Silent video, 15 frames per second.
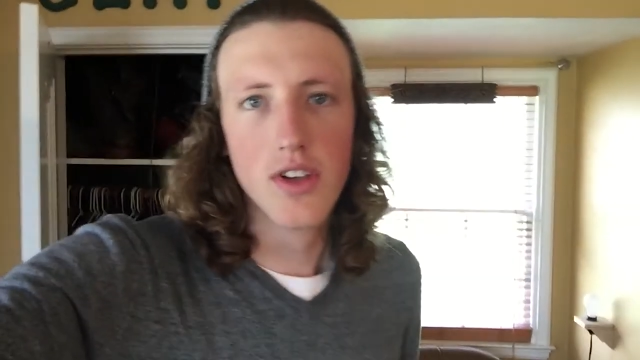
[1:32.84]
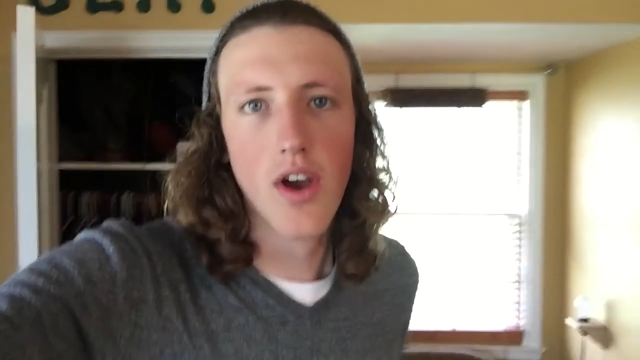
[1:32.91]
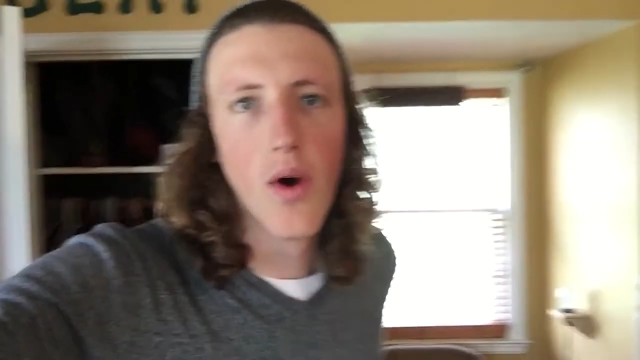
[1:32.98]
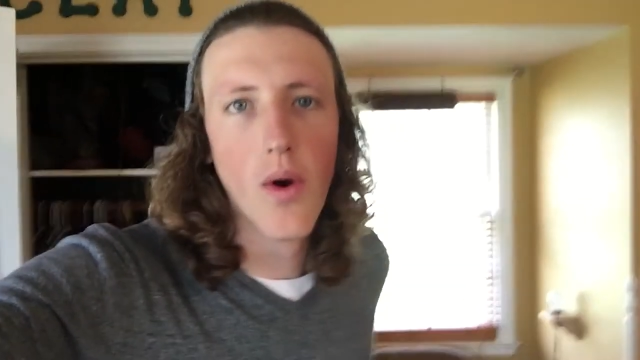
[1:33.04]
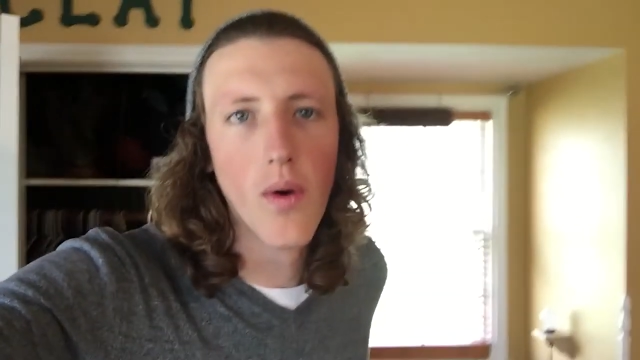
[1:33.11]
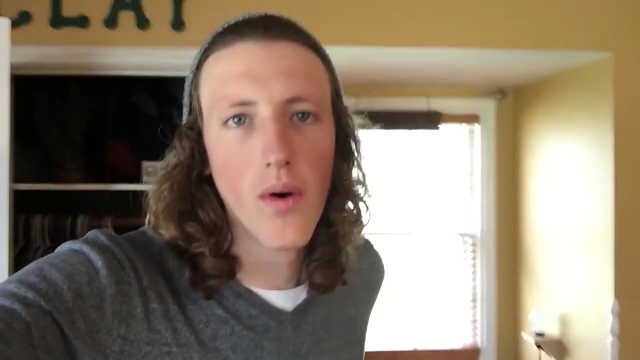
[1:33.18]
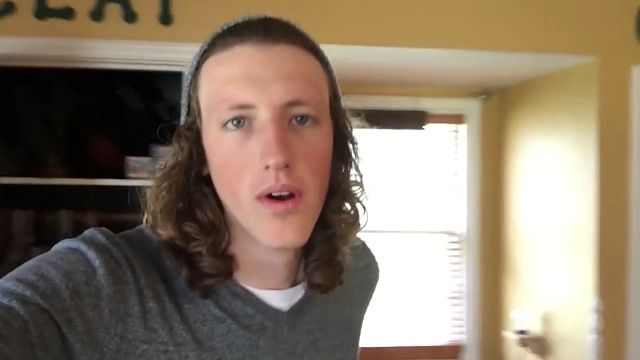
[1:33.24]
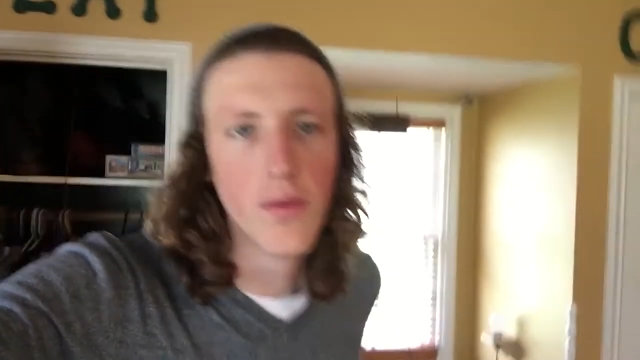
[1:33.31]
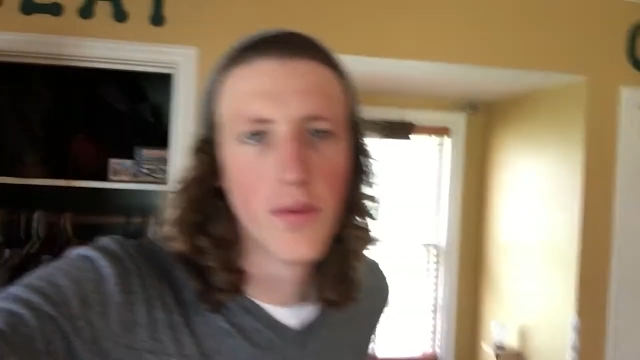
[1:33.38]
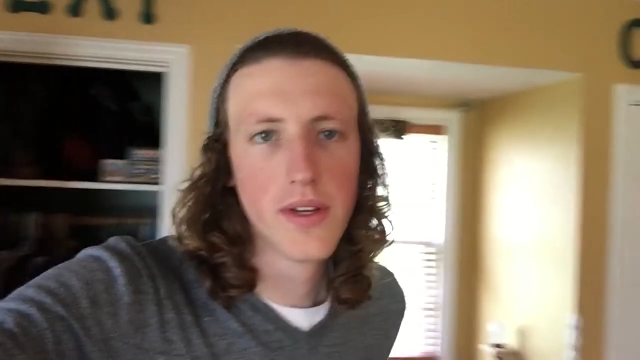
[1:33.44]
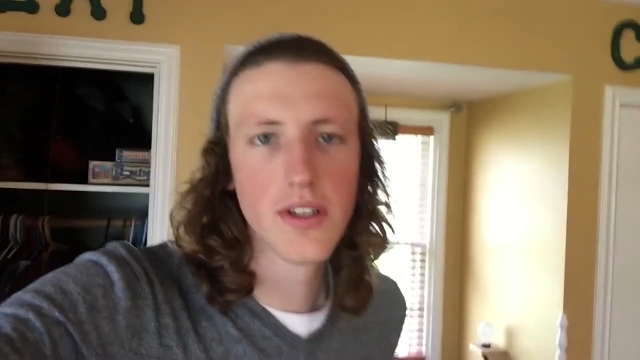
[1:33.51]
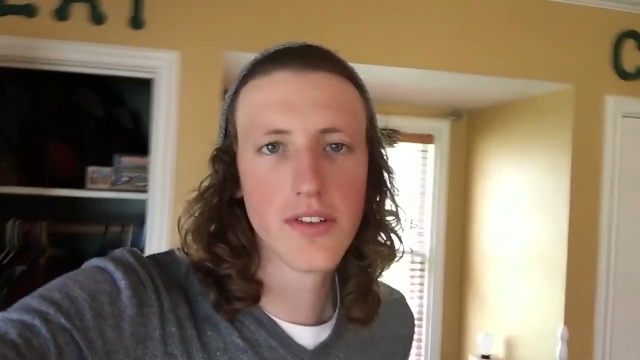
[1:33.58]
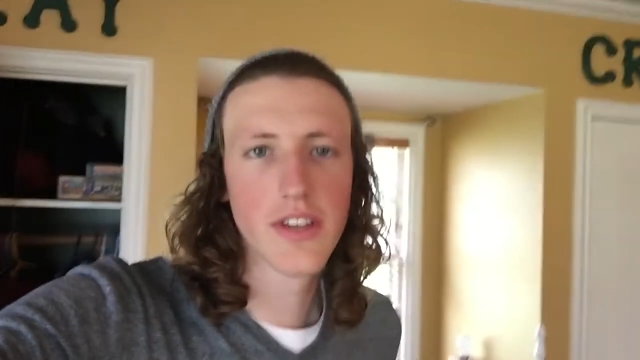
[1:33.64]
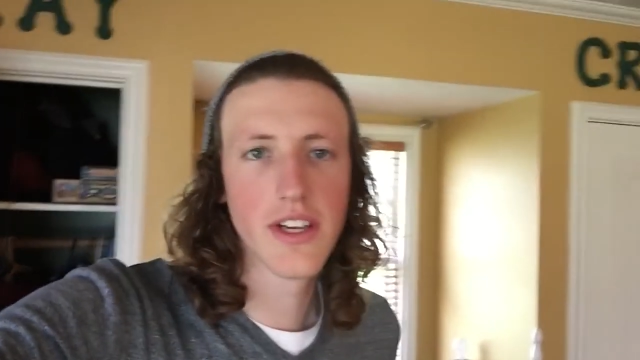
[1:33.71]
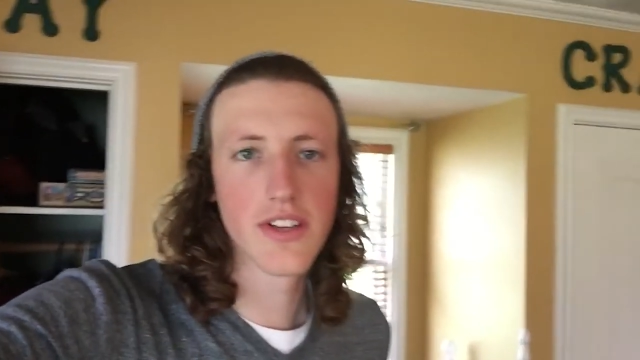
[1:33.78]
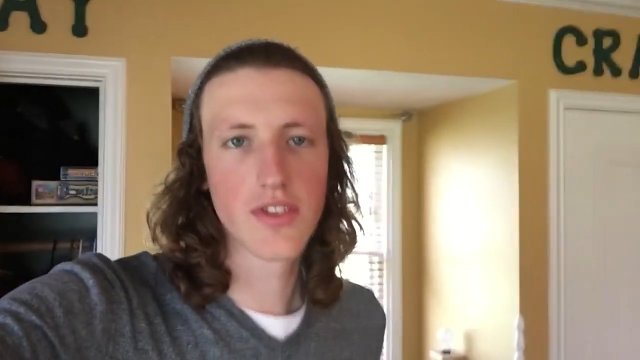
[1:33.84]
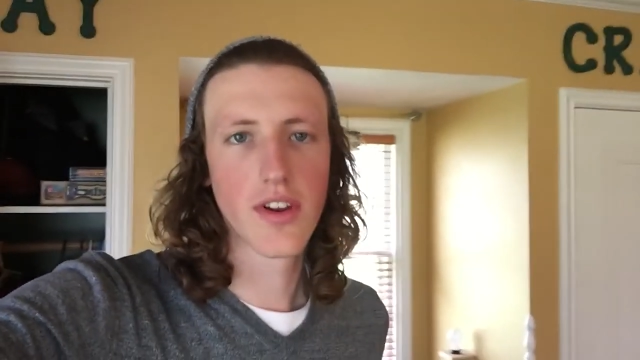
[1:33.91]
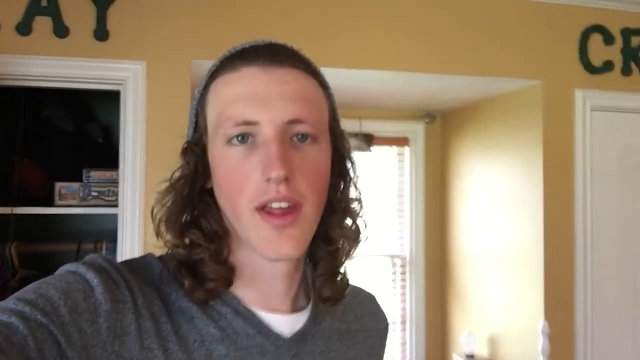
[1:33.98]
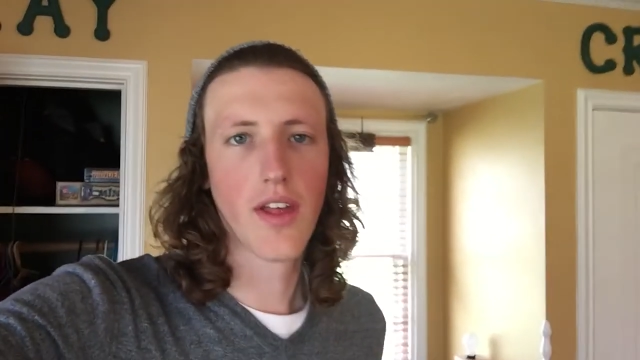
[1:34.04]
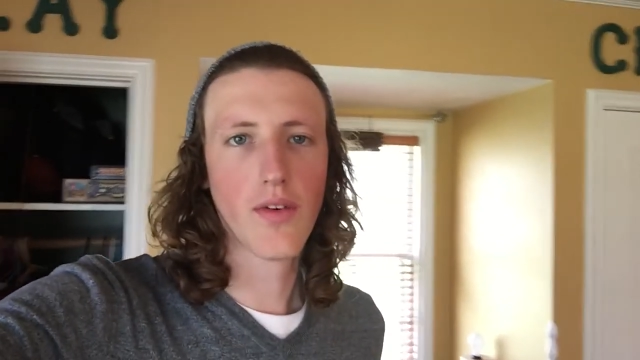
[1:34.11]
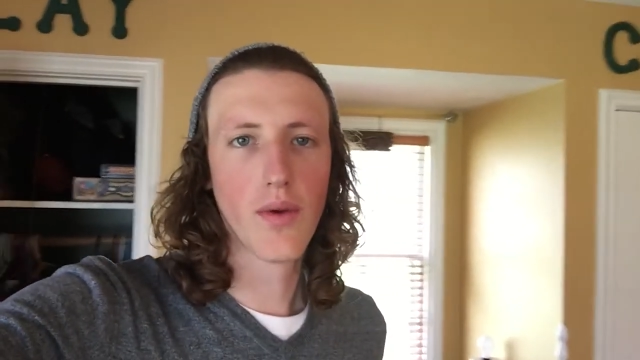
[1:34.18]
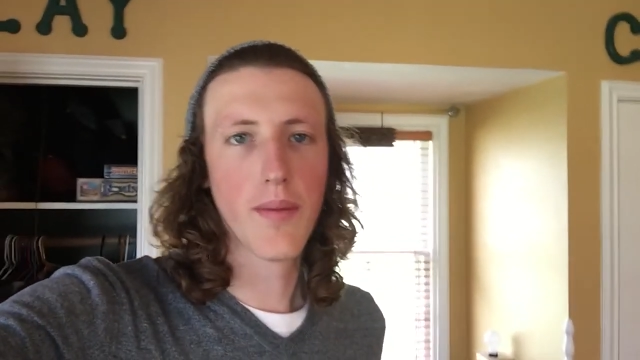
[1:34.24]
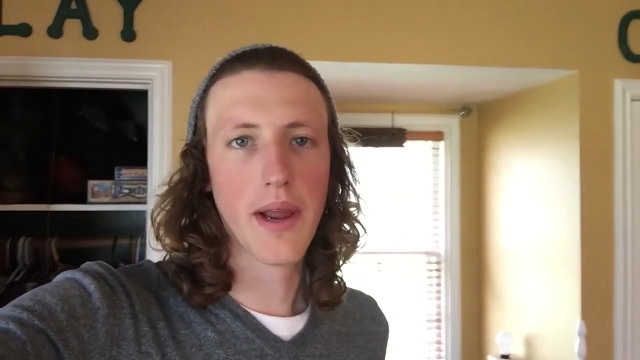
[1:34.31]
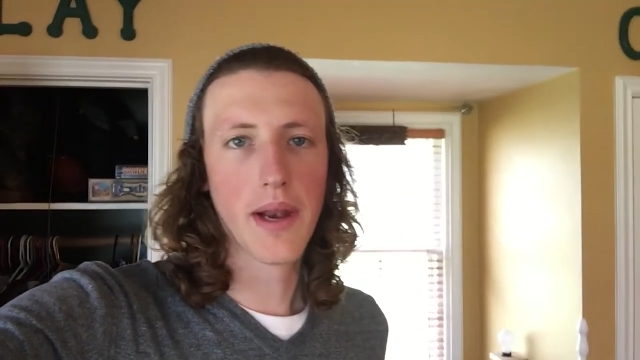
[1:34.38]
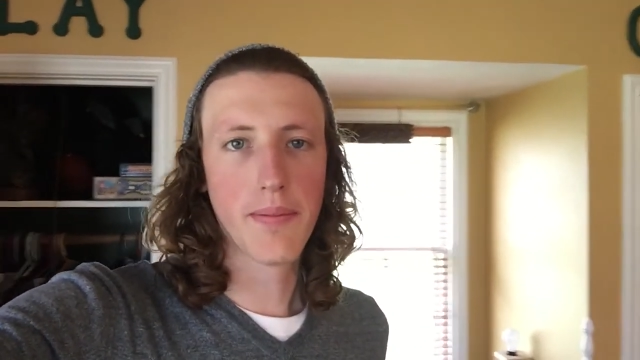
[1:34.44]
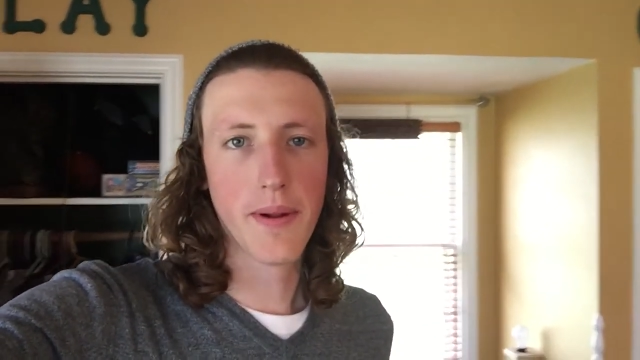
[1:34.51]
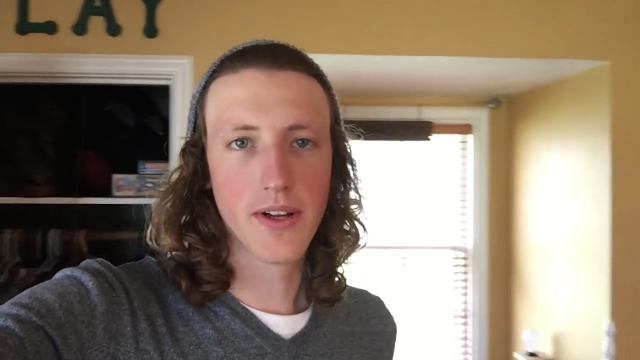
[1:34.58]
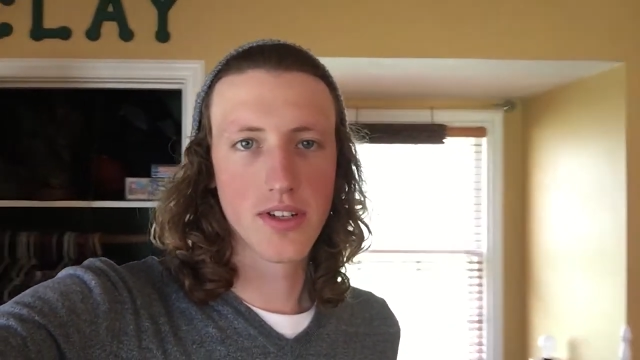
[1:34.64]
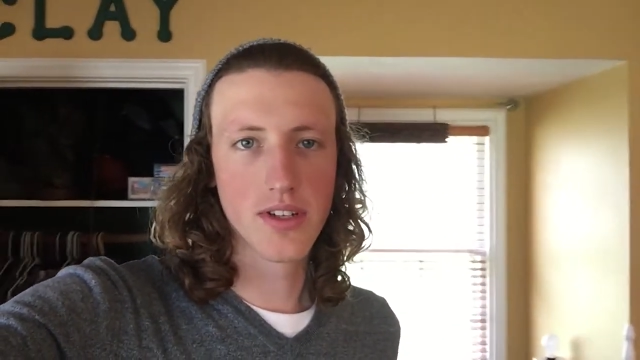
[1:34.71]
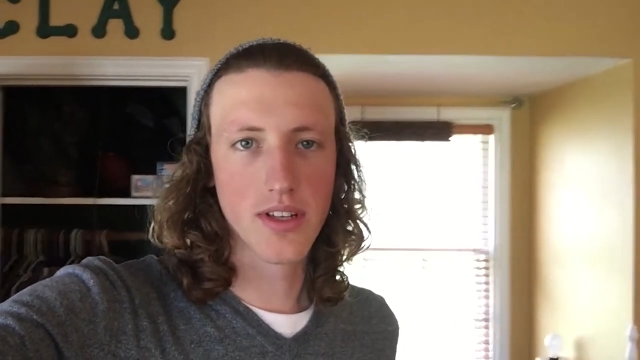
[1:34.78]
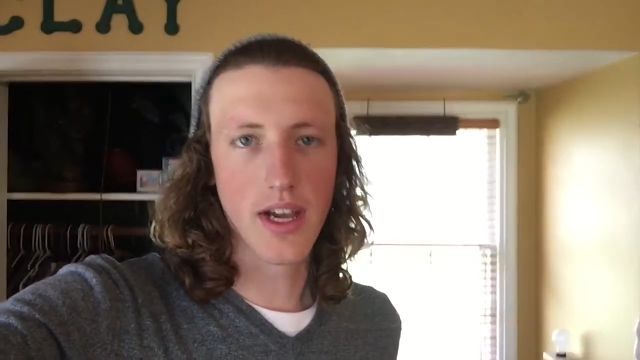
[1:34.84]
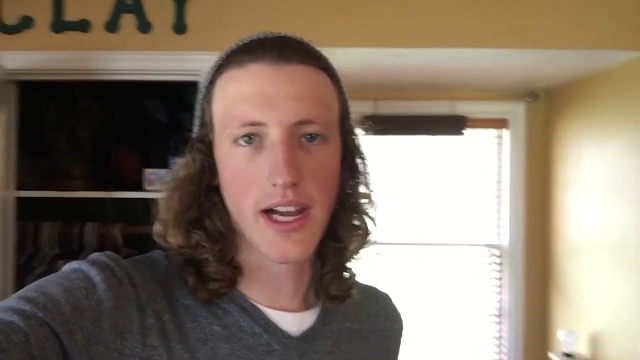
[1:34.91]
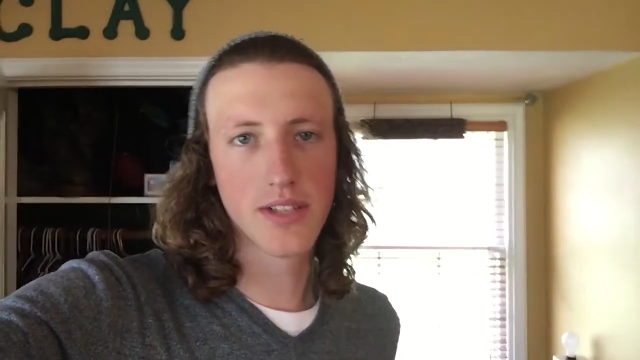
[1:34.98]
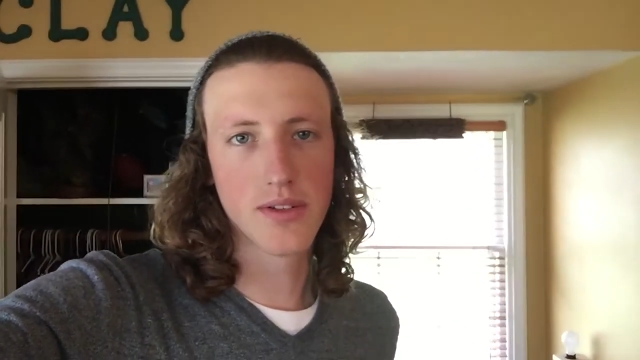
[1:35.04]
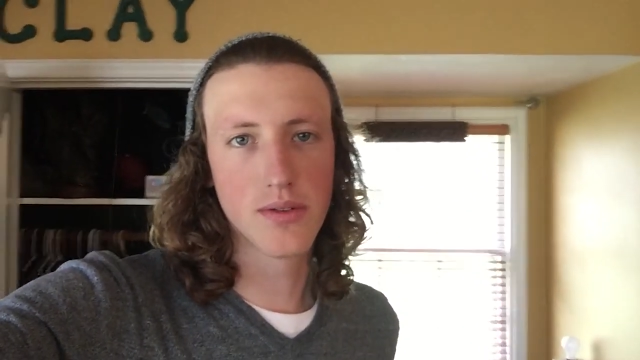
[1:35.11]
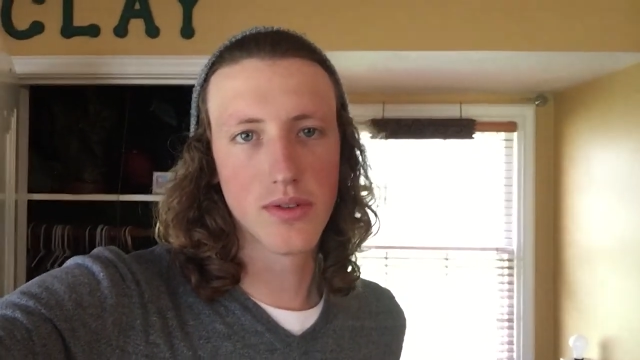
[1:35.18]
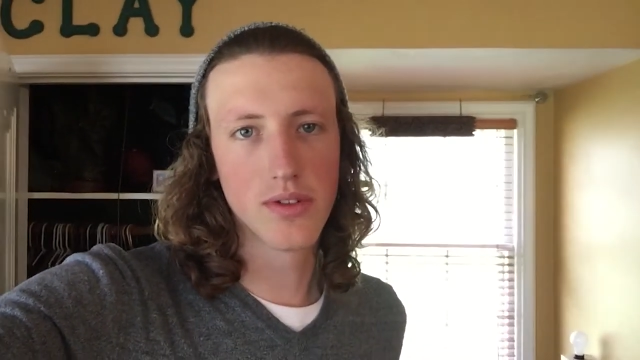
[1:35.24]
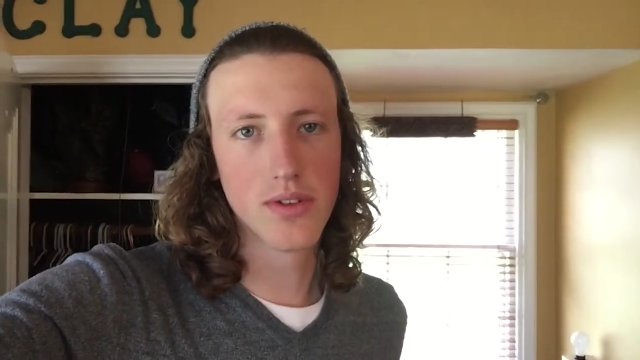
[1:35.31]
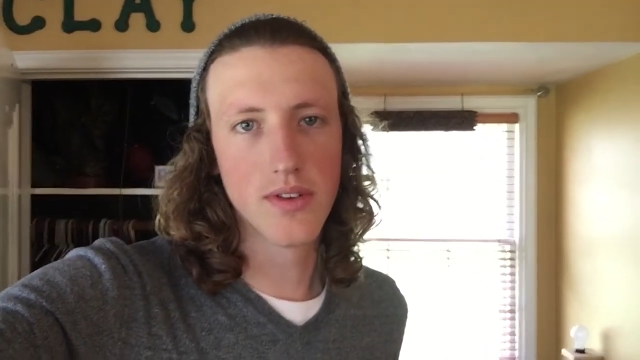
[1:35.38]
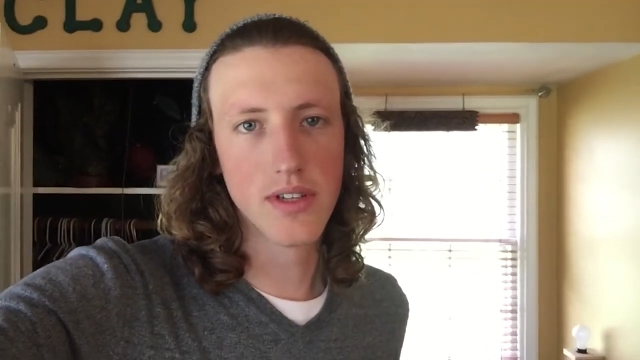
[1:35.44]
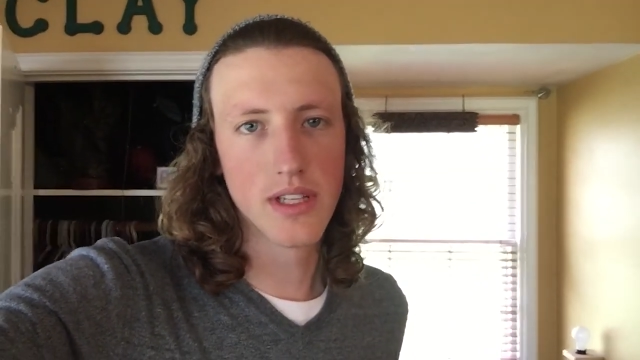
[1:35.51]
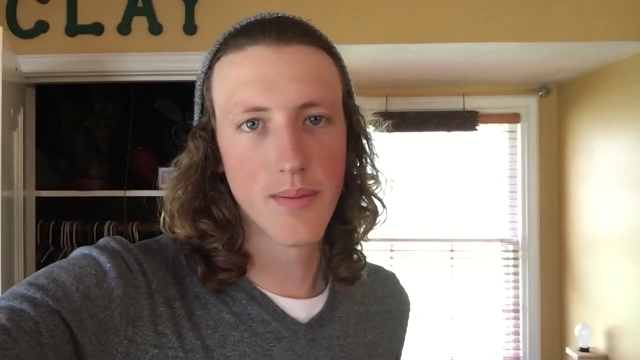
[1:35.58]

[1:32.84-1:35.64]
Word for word: so we told you yesterday we made a pitch to the high school students